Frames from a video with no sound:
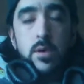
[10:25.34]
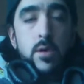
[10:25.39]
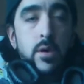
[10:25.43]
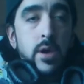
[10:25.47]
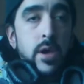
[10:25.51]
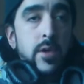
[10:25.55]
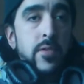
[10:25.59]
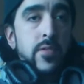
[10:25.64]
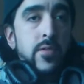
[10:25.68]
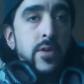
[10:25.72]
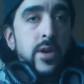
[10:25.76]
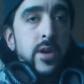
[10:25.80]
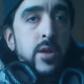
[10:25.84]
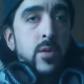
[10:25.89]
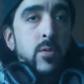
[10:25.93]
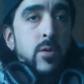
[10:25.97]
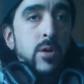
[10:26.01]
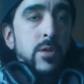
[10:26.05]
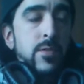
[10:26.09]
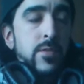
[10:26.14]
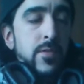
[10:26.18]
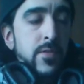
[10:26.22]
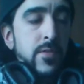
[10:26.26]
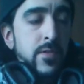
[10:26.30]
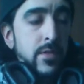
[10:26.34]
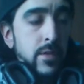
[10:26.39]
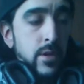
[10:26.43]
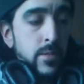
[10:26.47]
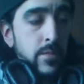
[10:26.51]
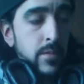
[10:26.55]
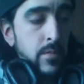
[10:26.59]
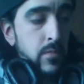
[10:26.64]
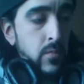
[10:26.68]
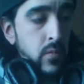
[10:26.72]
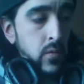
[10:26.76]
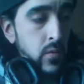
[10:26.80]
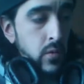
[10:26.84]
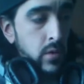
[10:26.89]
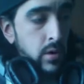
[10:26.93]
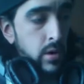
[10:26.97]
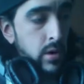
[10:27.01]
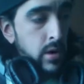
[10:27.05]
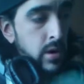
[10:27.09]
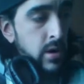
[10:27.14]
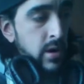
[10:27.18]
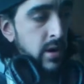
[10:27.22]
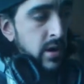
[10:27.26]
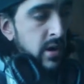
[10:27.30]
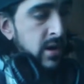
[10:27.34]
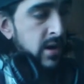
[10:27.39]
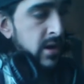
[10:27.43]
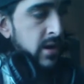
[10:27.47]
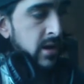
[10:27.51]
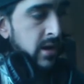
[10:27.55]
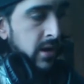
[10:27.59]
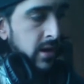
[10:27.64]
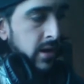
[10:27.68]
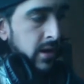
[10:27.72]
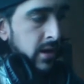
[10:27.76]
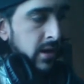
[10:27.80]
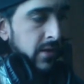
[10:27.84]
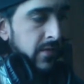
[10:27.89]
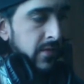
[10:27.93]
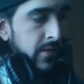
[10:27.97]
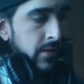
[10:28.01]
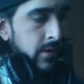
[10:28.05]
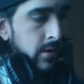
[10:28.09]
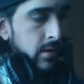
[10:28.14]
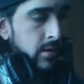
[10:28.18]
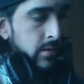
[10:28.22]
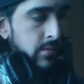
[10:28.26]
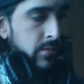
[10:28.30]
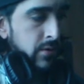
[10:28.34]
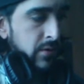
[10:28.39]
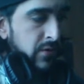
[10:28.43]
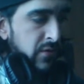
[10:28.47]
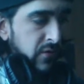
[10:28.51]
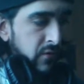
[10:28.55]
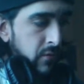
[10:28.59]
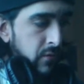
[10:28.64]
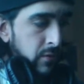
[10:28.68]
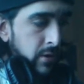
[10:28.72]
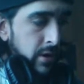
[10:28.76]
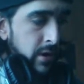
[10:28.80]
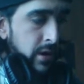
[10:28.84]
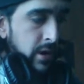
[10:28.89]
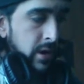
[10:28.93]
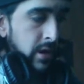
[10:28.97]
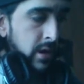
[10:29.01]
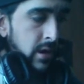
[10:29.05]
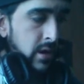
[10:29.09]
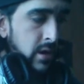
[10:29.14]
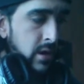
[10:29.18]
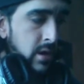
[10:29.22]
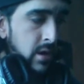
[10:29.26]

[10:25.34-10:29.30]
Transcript: Okay, so I'm going to work this a little bit more. It's almost ready.